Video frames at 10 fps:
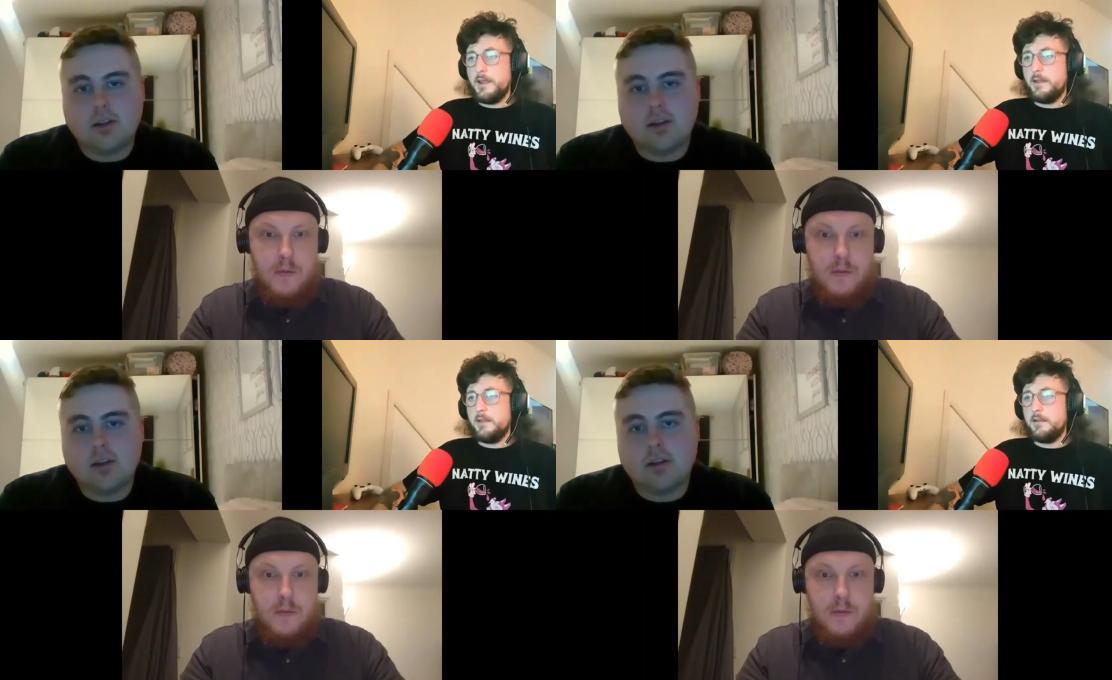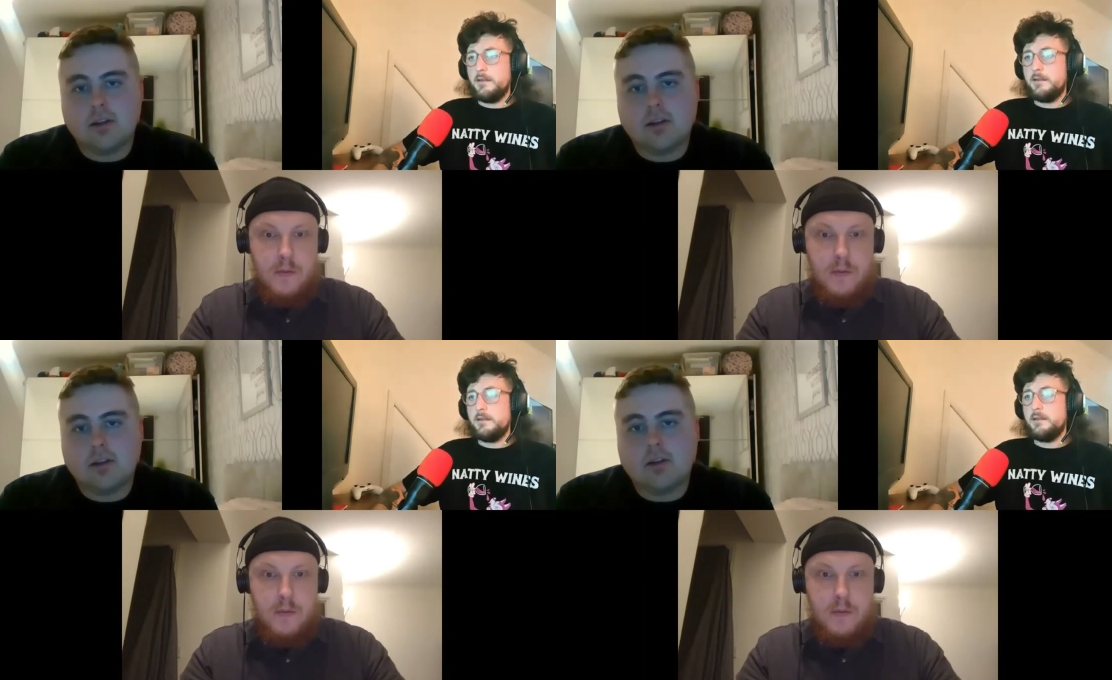Speaker 1: it
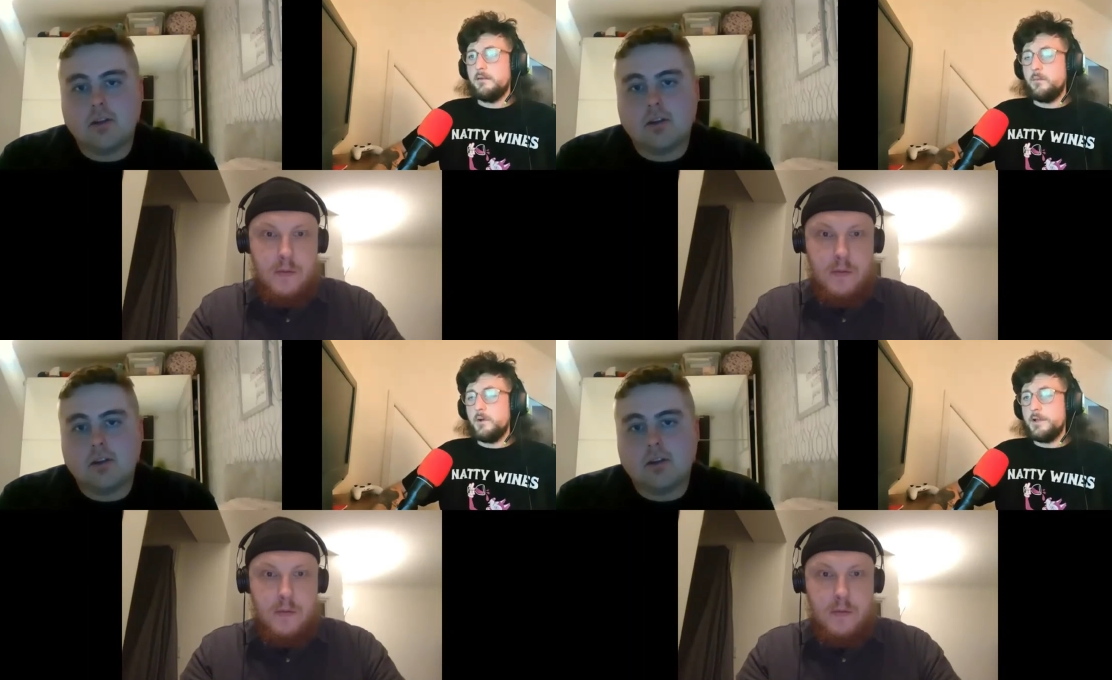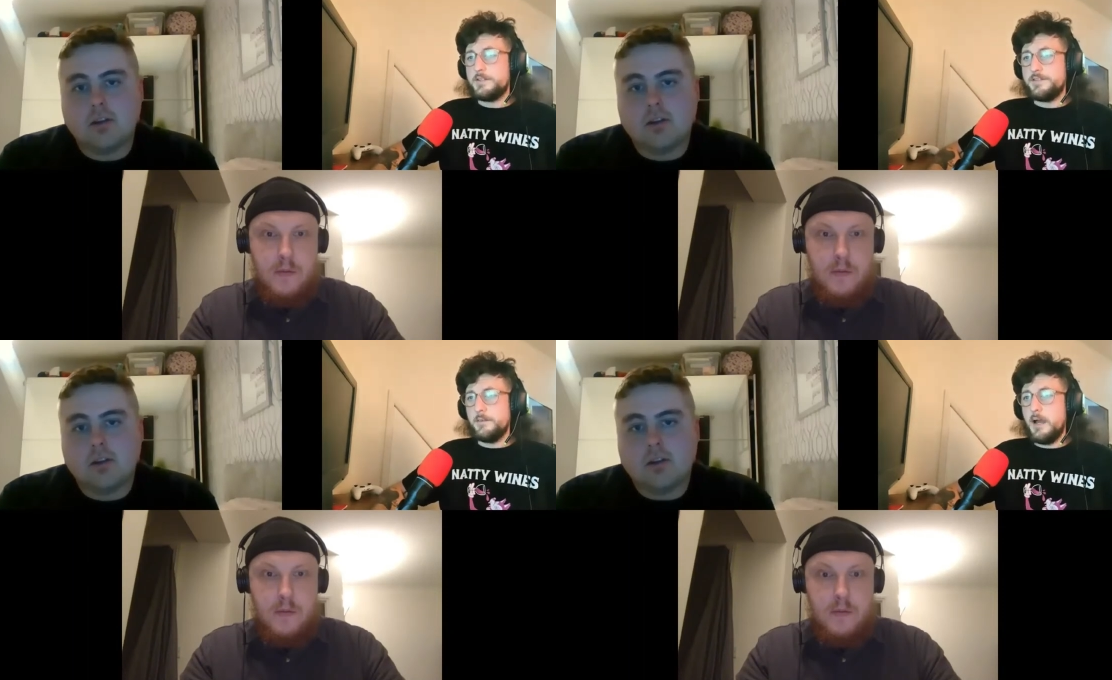
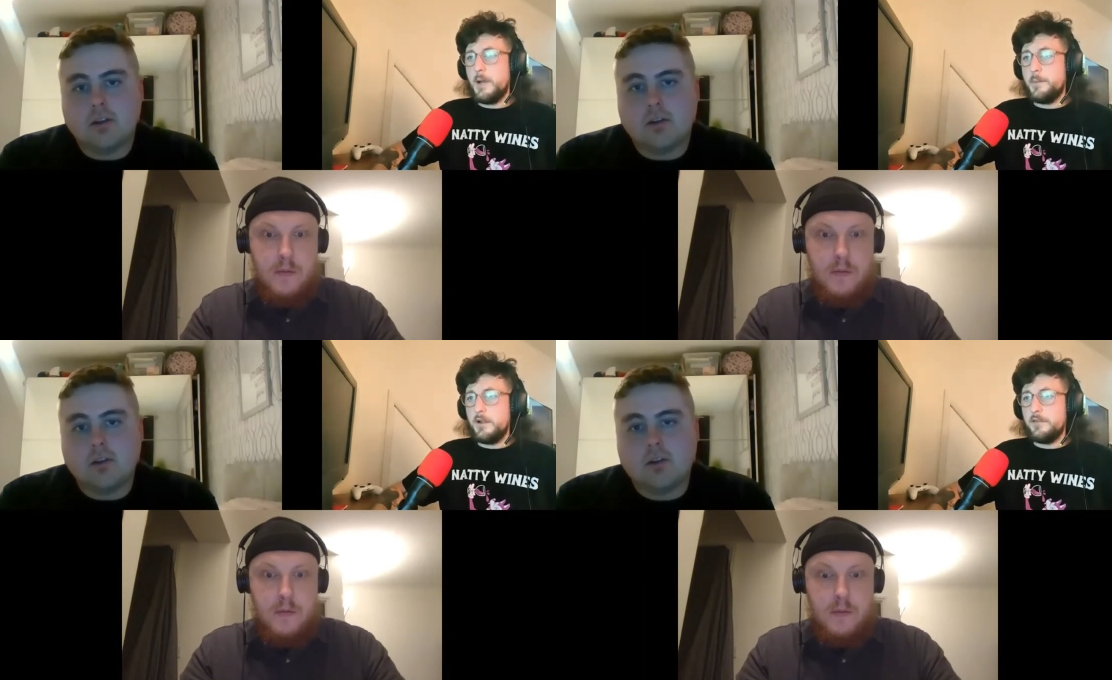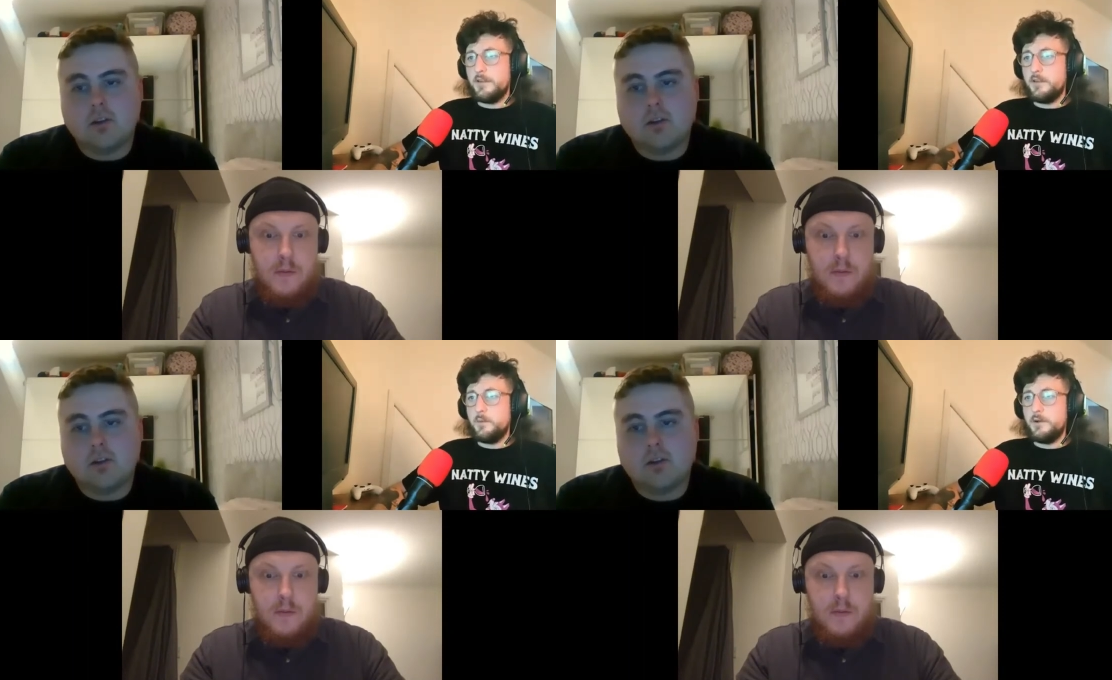worse from our point of
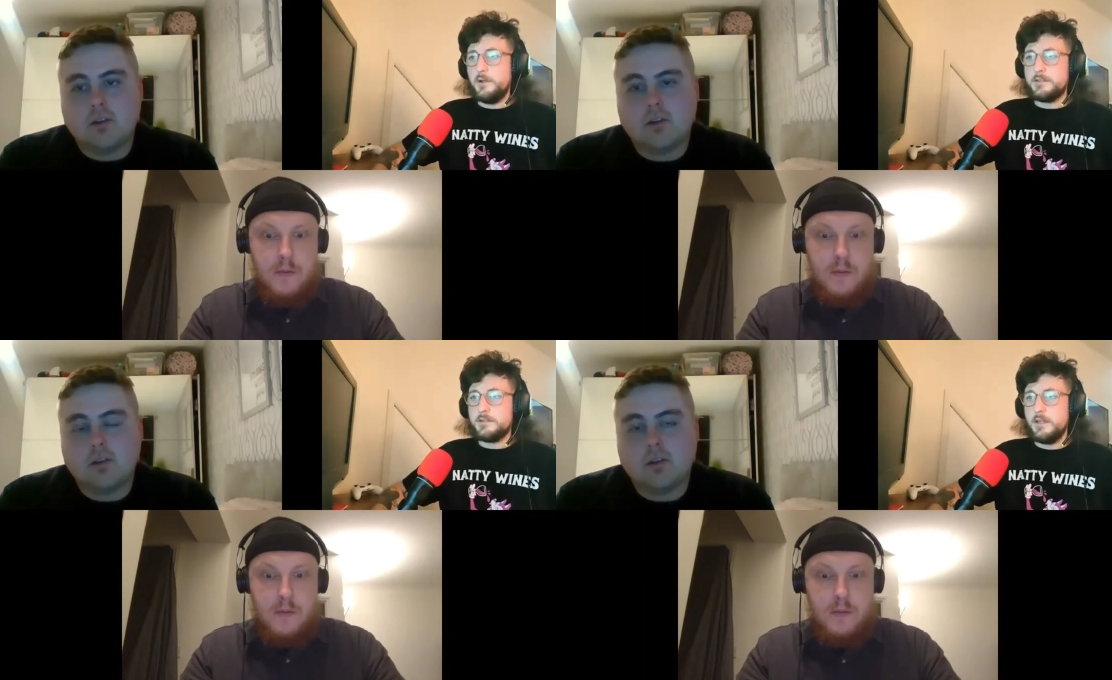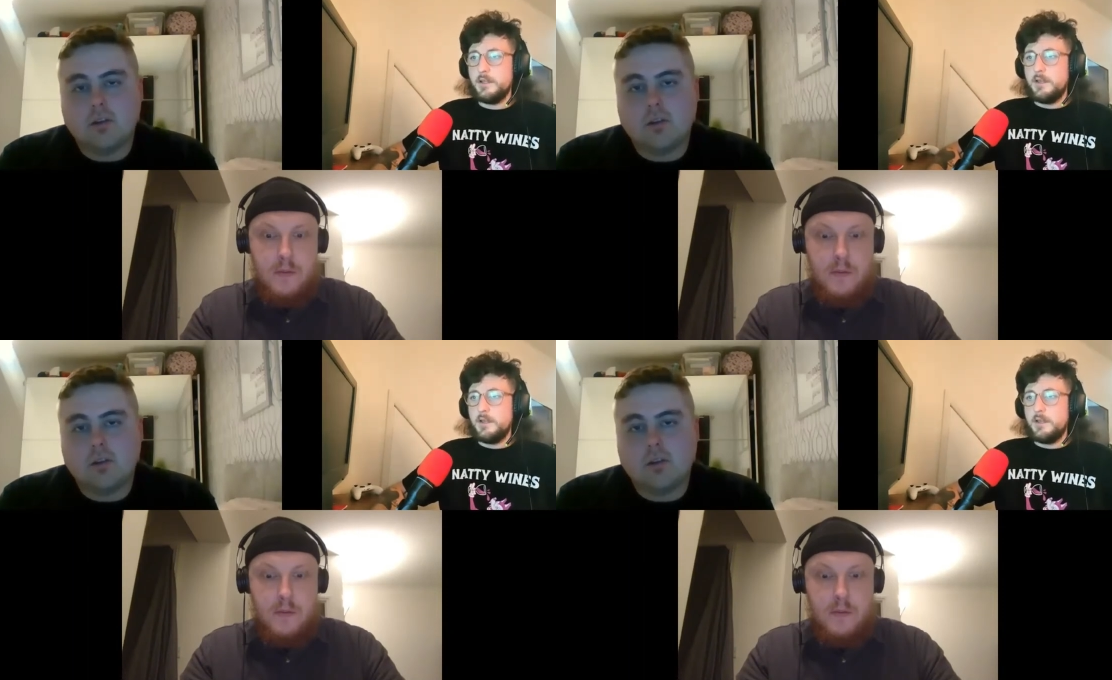view was